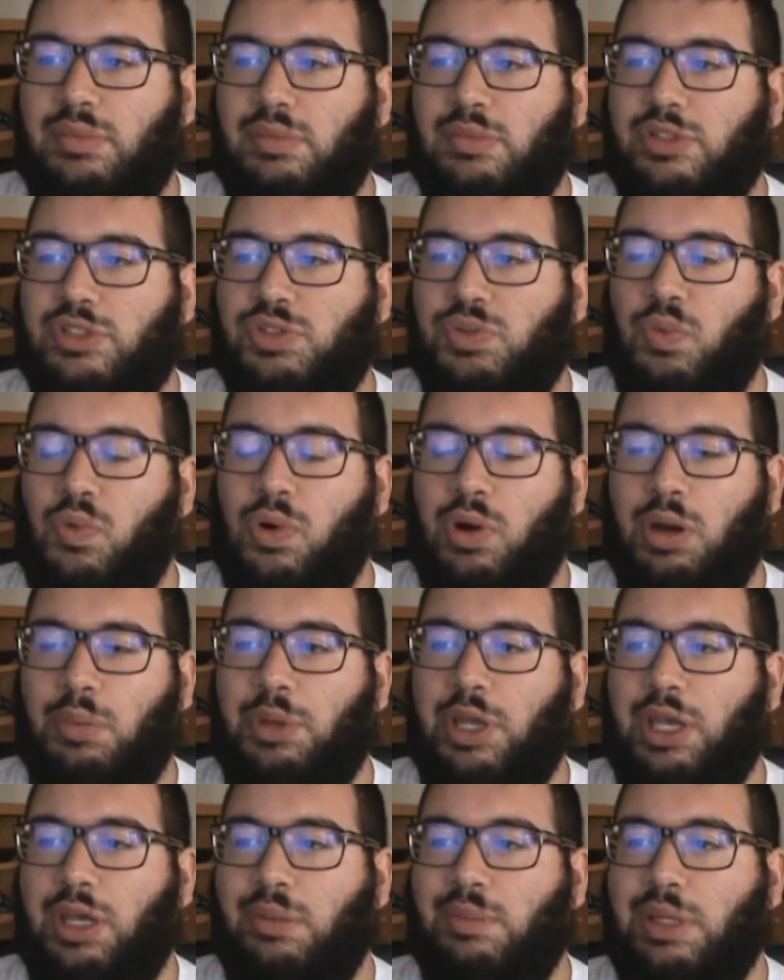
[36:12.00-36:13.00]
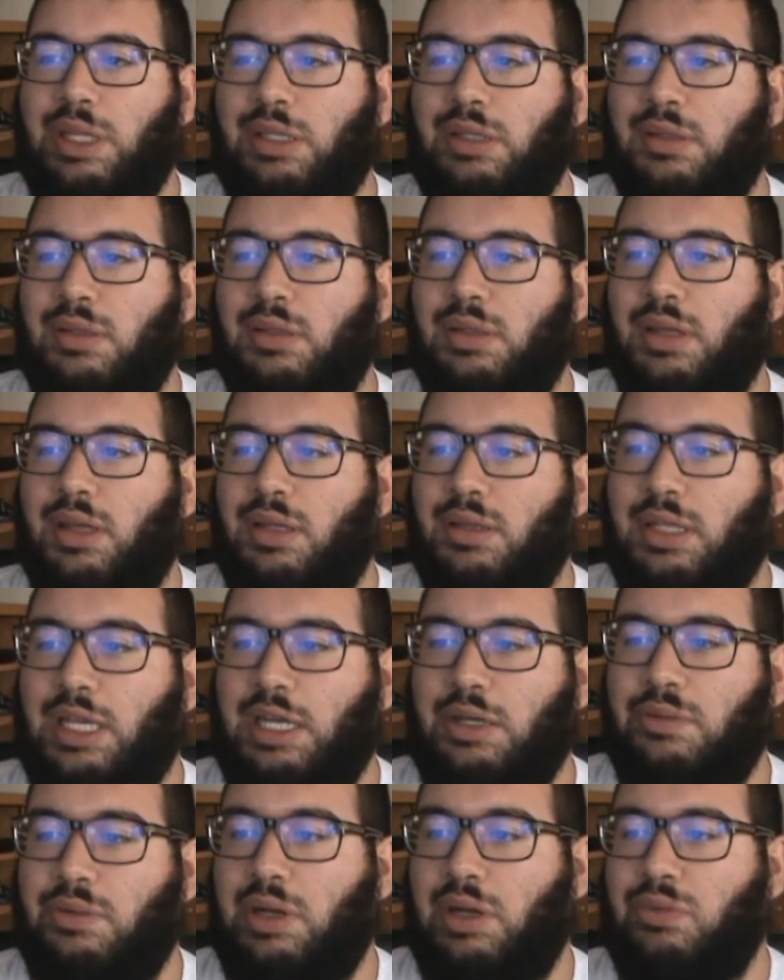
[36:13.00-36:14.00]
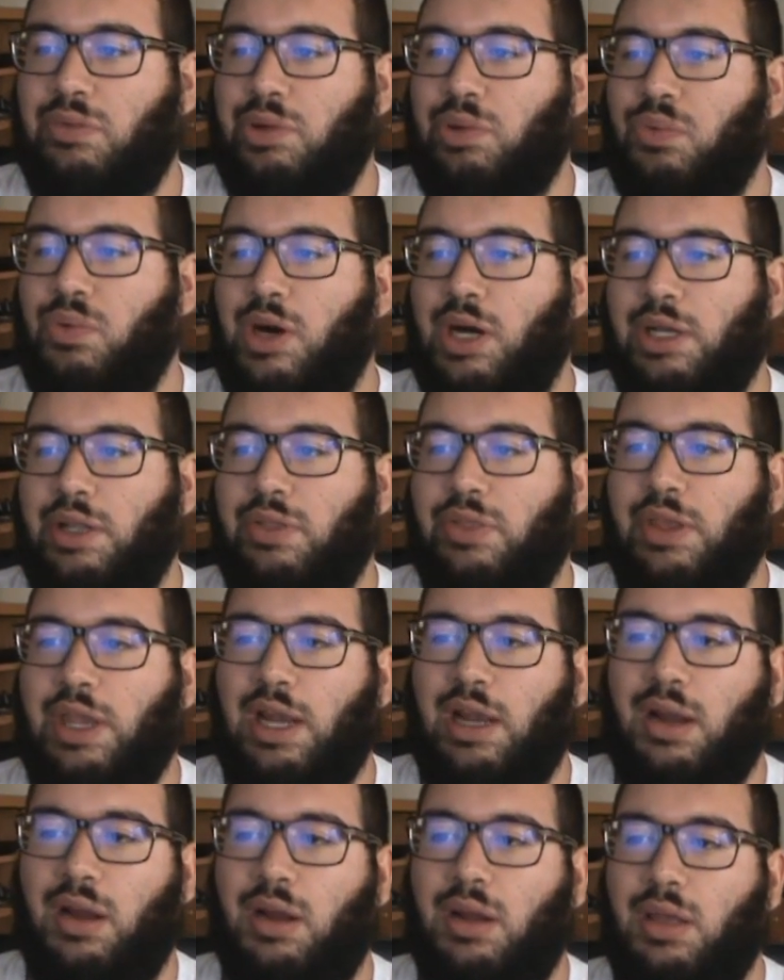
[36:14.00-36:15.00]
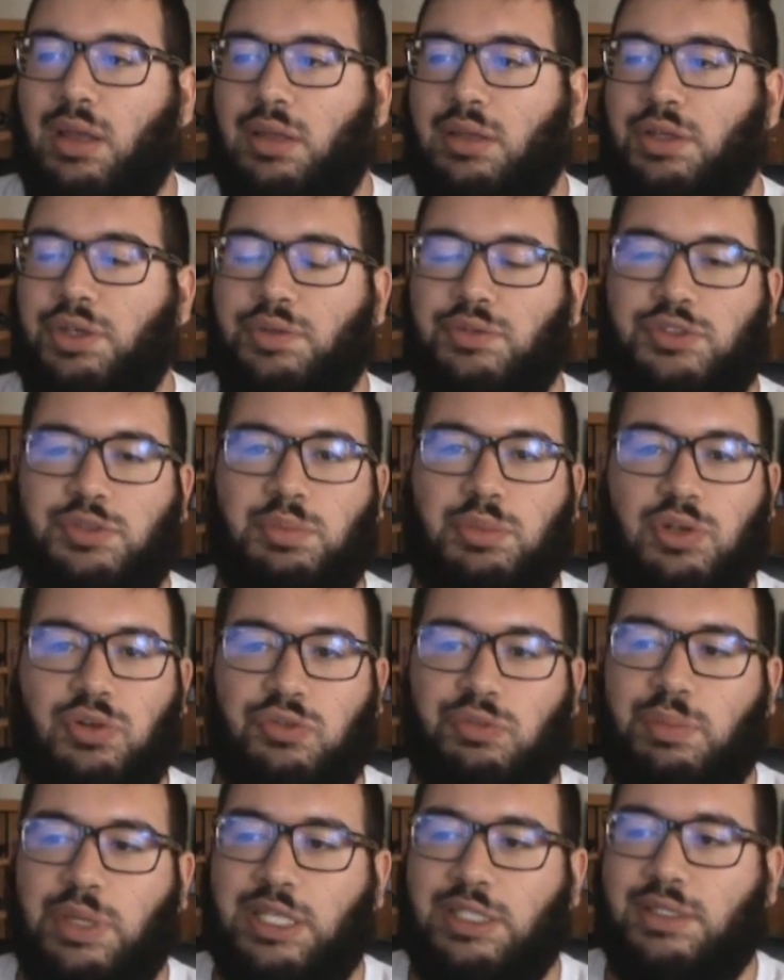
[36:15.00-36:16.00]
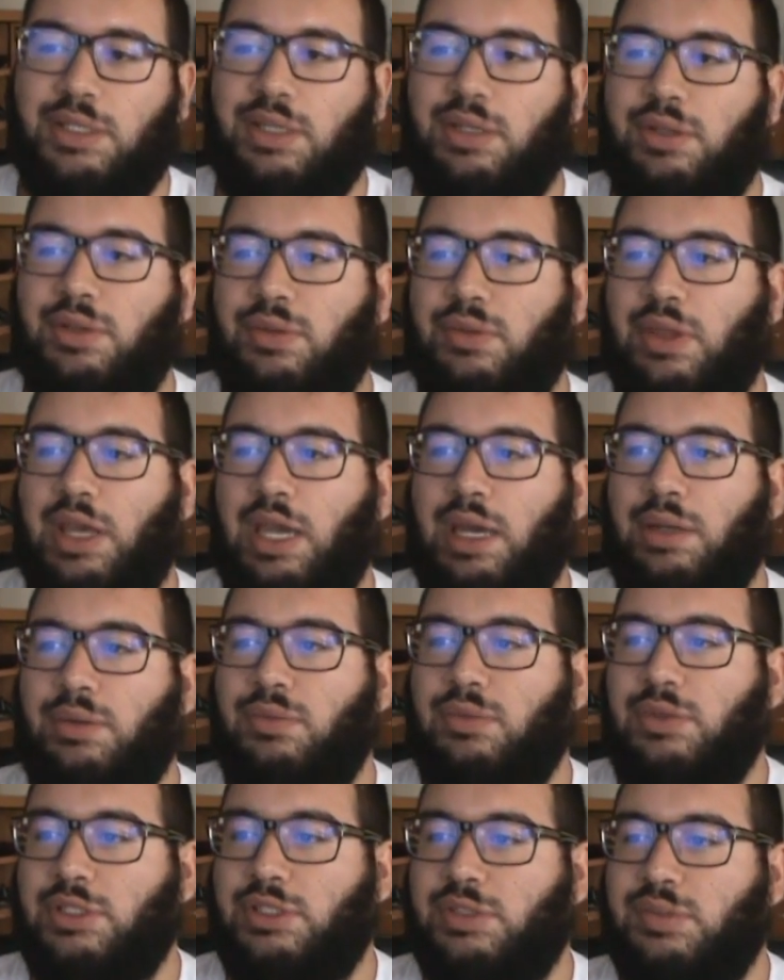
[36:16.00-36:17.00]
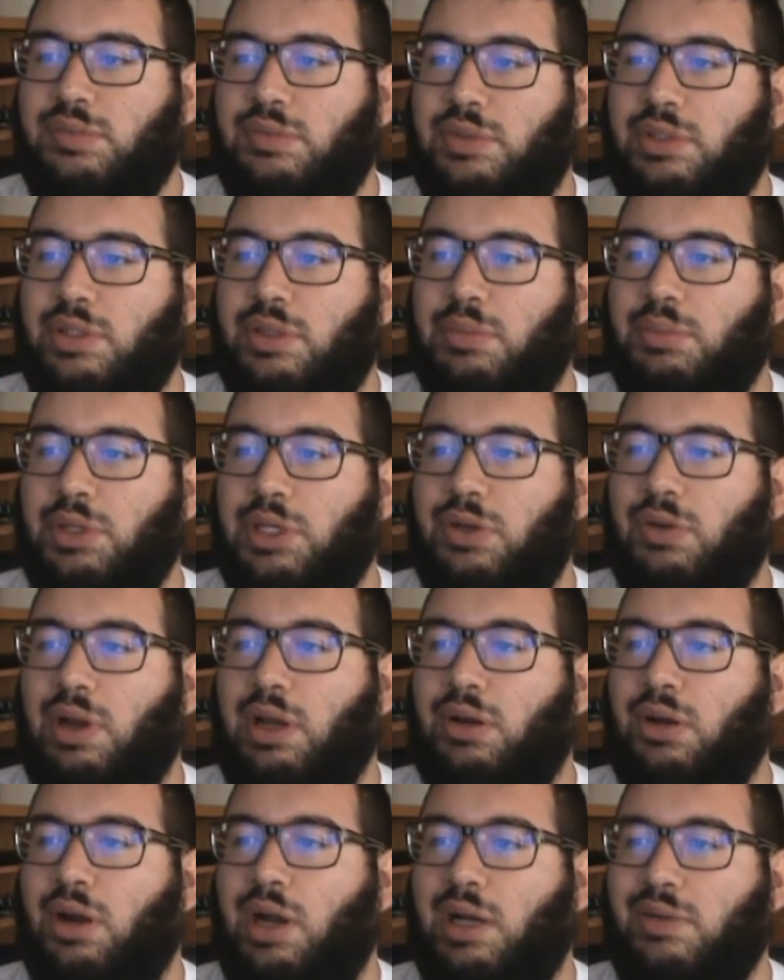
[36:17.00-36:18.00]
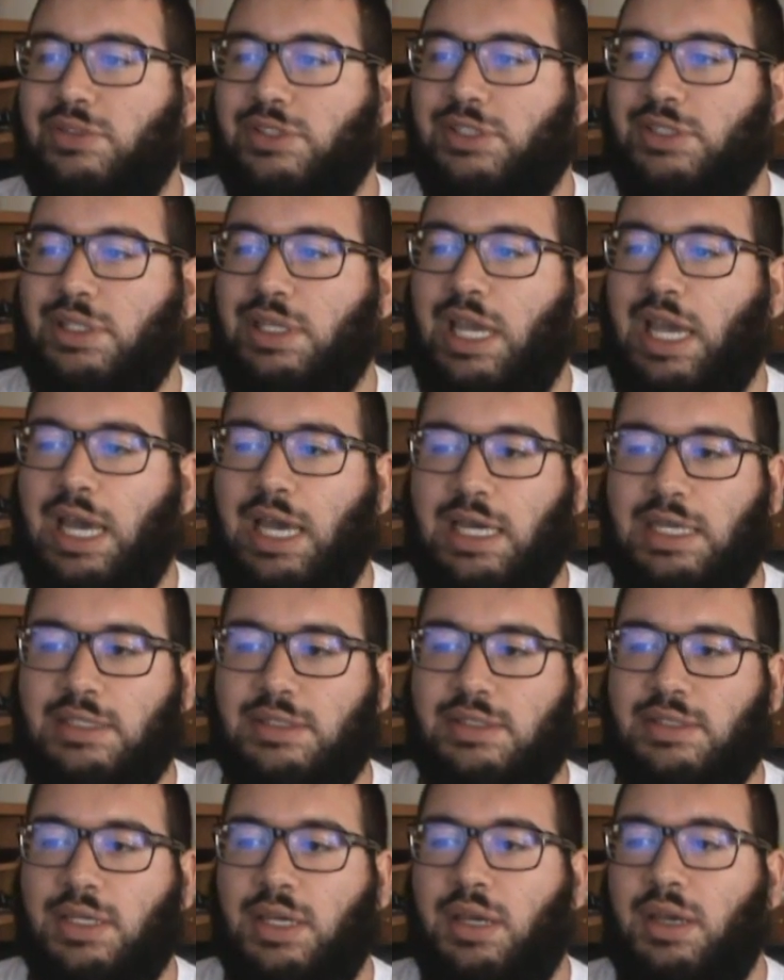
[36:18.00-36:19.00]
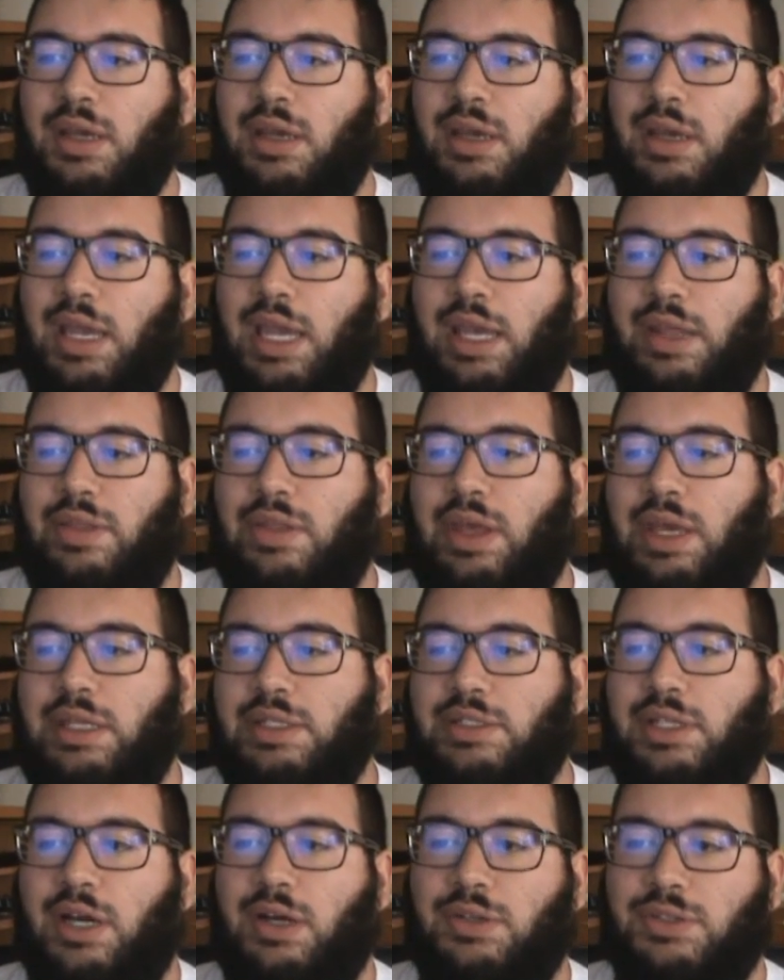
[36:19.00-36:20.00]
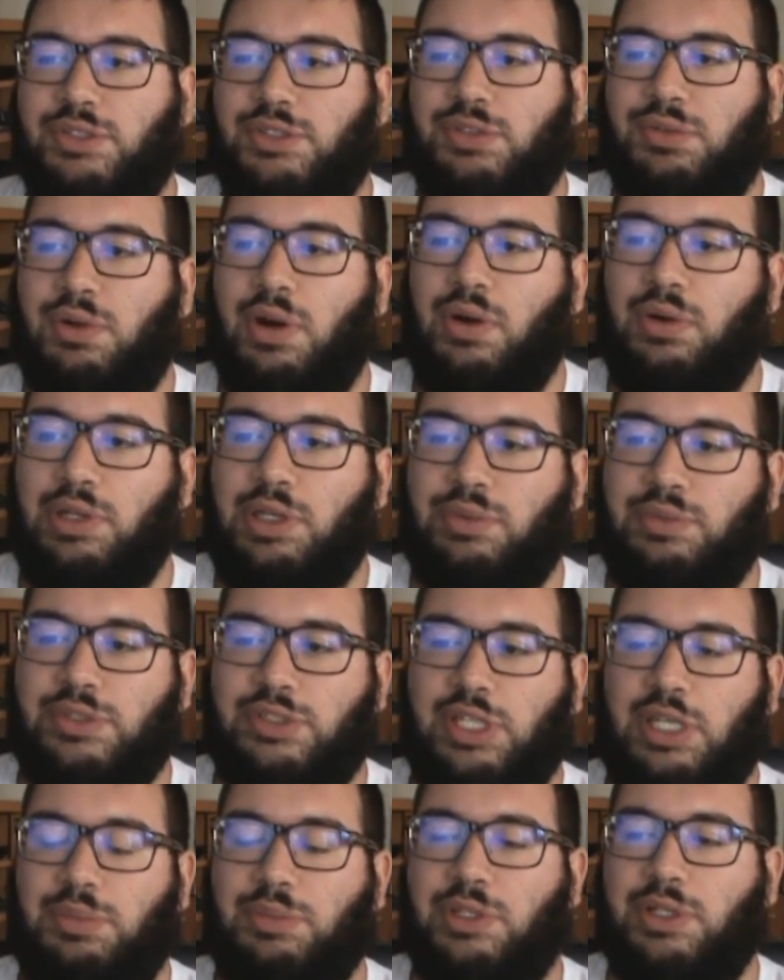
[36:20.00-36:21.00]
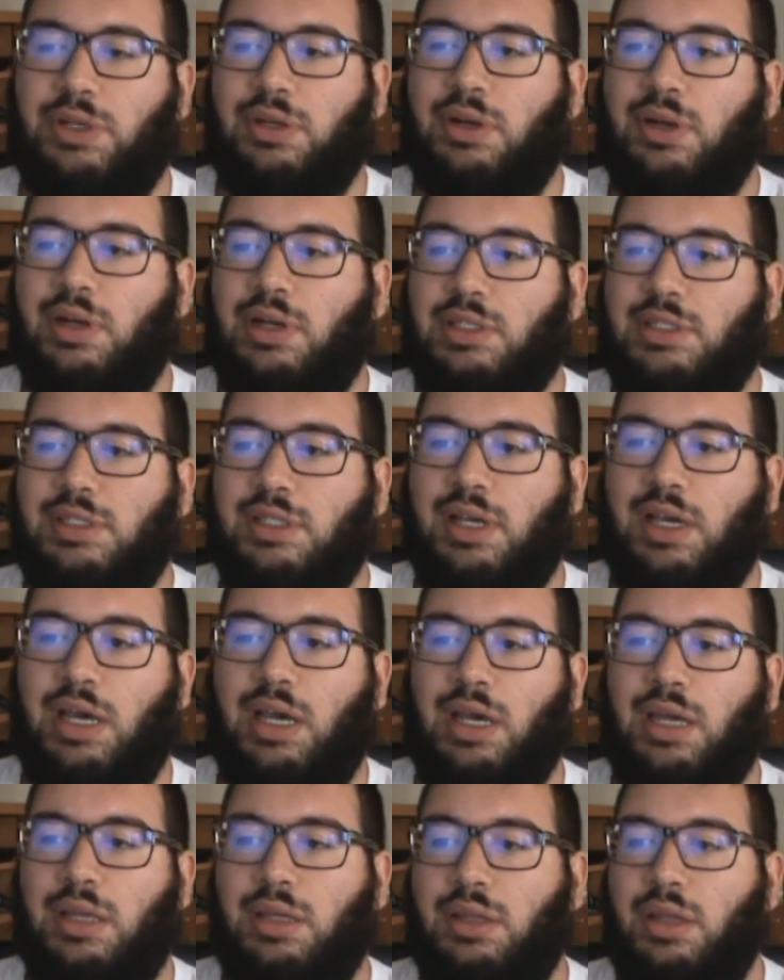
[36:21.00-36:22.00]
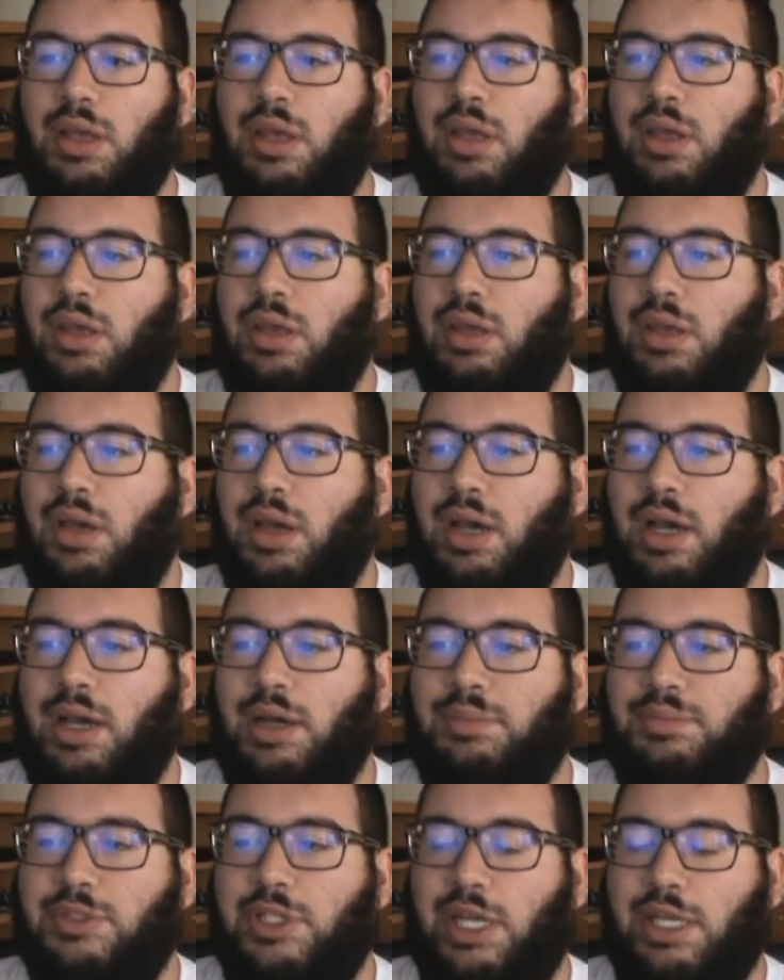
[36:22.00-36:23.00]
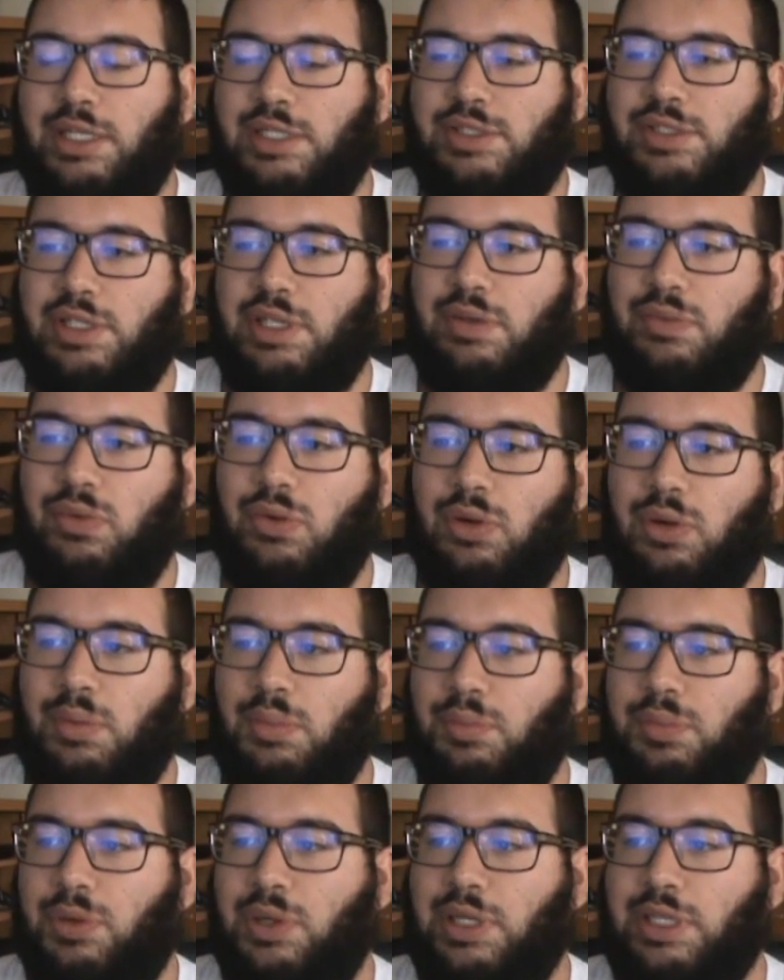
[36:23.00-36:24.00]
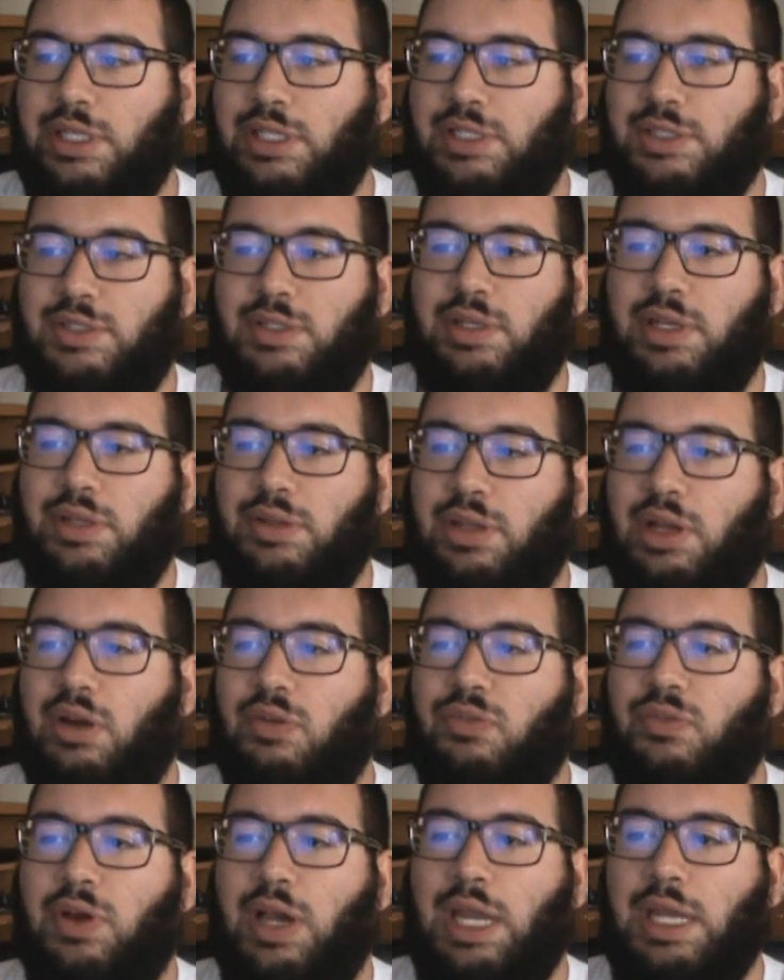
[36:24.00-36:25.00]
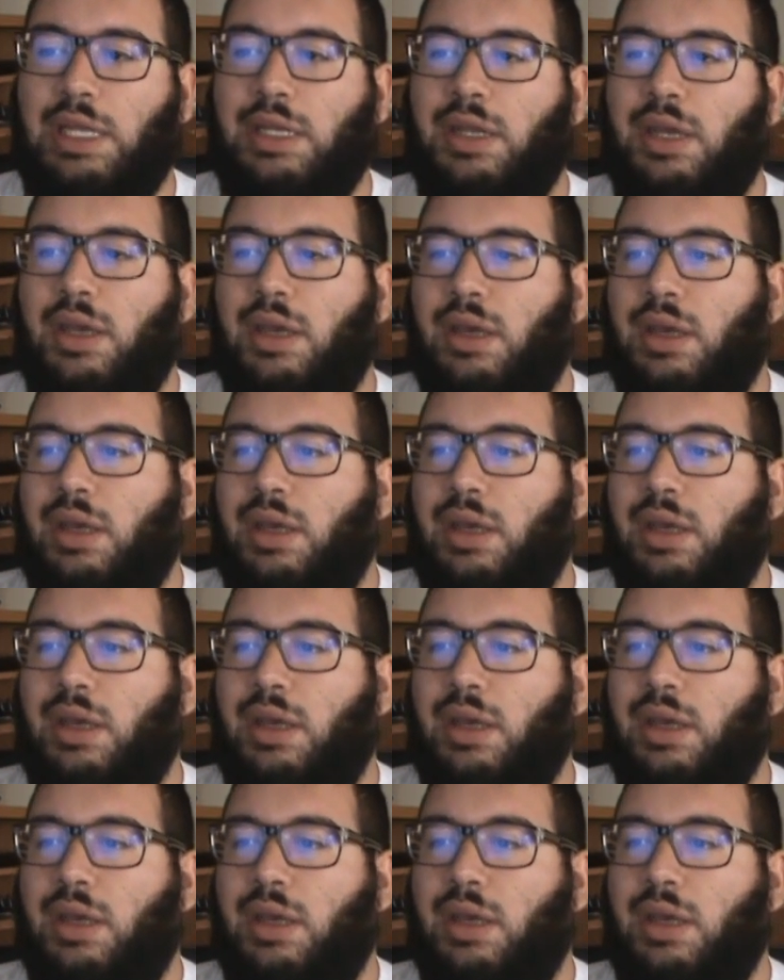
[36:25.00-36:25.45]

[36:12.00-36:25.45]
swarm him and land whatever he wanted there, use movement to do that, which McGregor obviously has. And then Donald Cerrone was able to hurt Dennis Siver pretty easily in their fight.